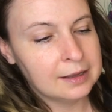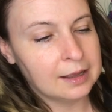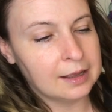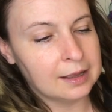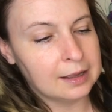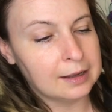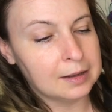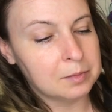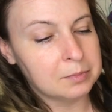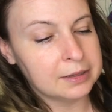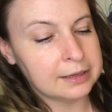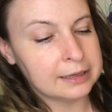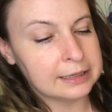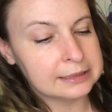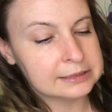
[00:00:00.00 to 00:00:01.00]
Um,
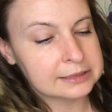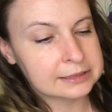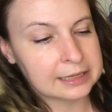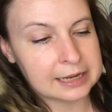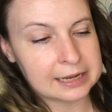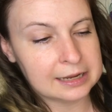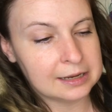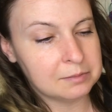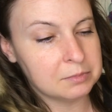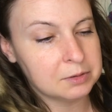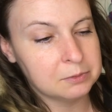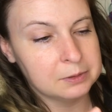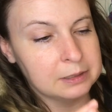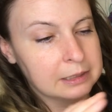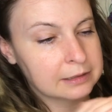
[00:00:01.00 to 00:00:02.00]
it came
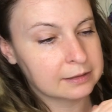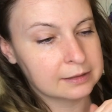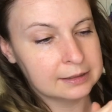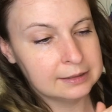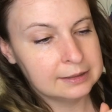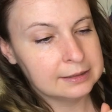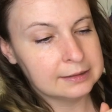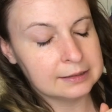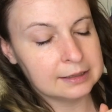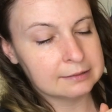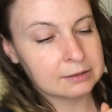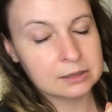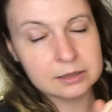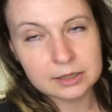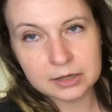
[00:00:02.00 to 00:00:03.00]
with
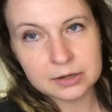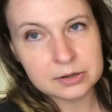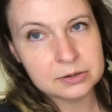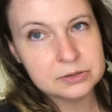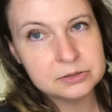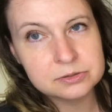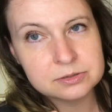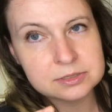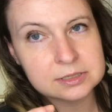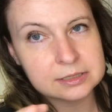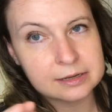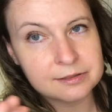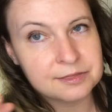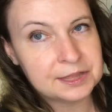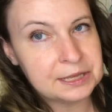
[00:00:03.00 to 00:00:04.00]
clothes,
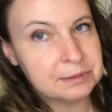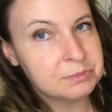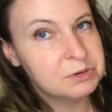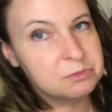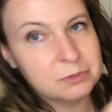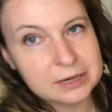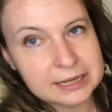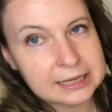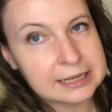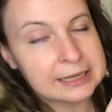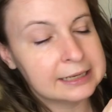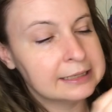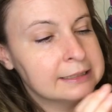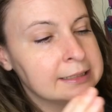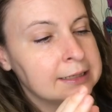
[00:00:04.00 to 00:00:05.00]
a themed
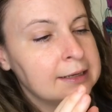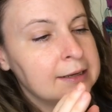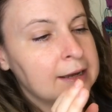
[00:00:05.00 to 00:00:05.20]
wig,